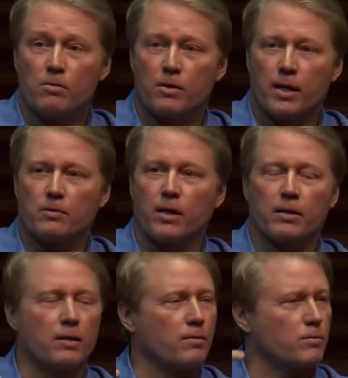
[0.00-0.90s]
okay,
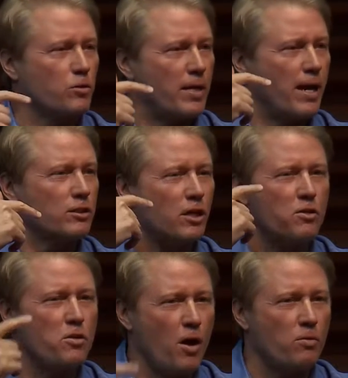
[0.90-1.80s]
so he actually
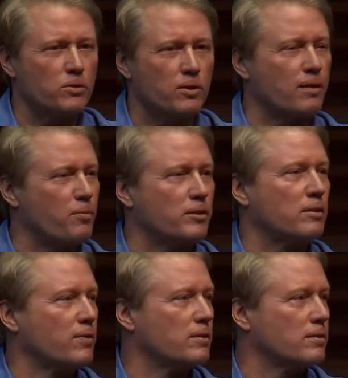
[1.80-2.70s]
knows that a bunch
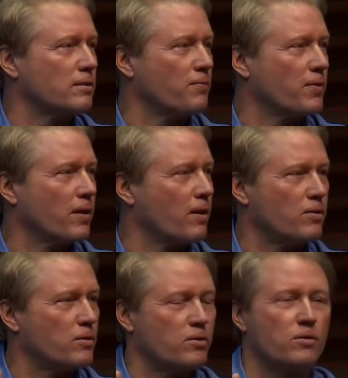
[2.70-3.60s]
of us
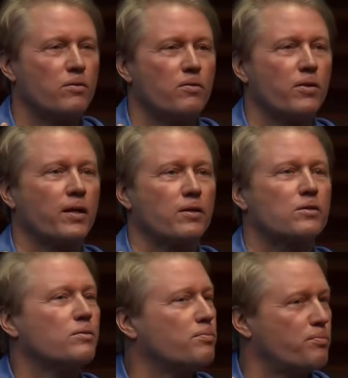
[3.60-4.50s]
think
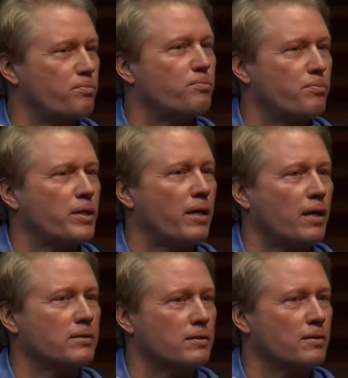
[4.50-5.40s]
it's
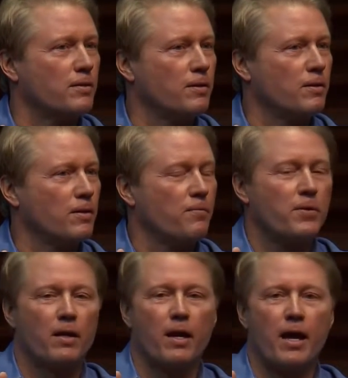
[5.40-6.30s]
BS.
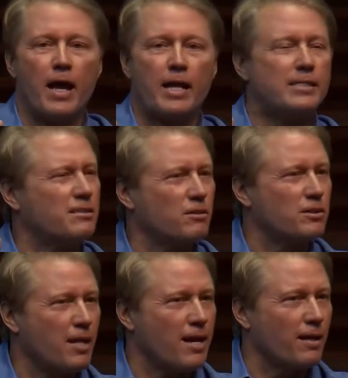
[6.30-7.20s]
And he's still
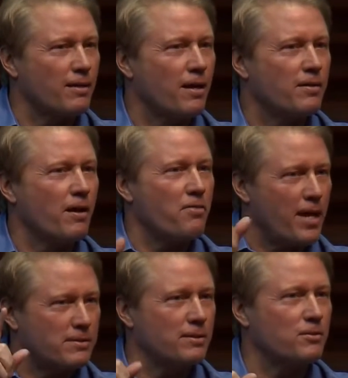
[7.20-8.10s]
saying it. Now
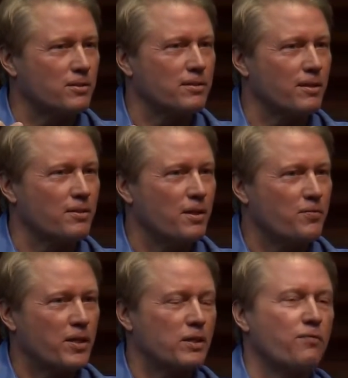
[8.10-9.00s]
that's interesting,
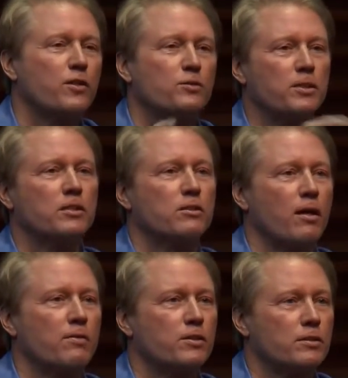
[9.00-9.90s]
because at first we just
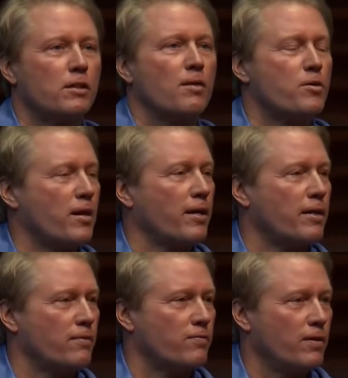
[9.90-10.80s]
thought he was dumb or
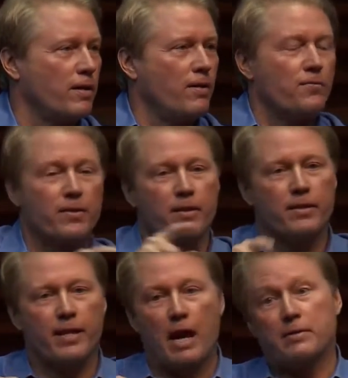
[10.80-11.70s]
naive.
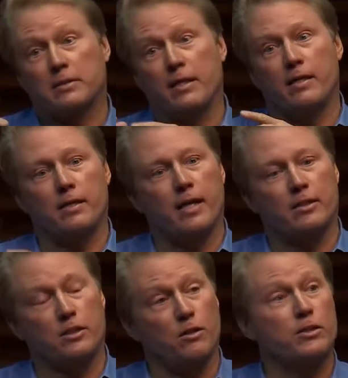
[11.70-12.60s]
Now we see he
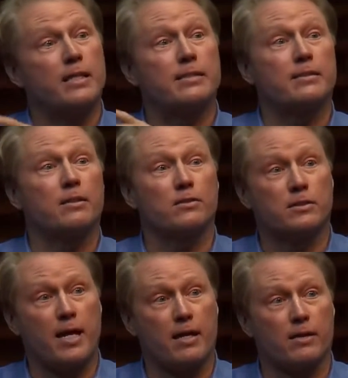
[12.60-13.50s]
actually knows it, and he's still
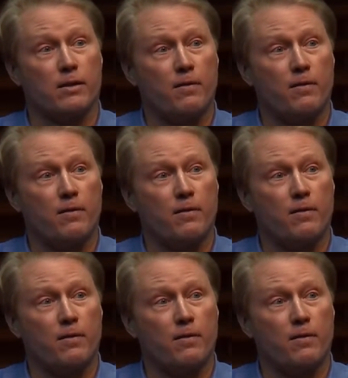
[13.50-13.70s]
saying it.